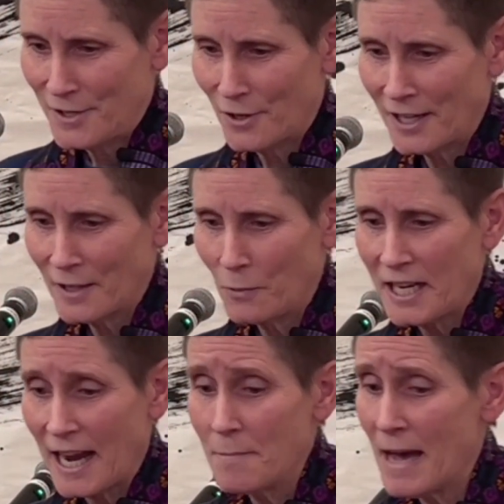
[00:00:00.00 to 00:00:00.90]
During the
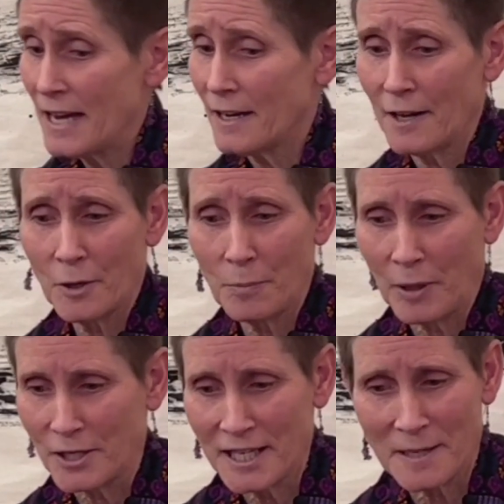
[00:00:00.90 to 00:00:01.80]
week, I met other
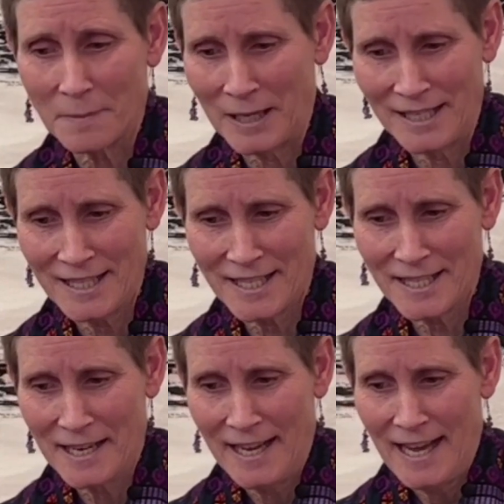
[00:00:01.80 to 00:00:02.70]
participants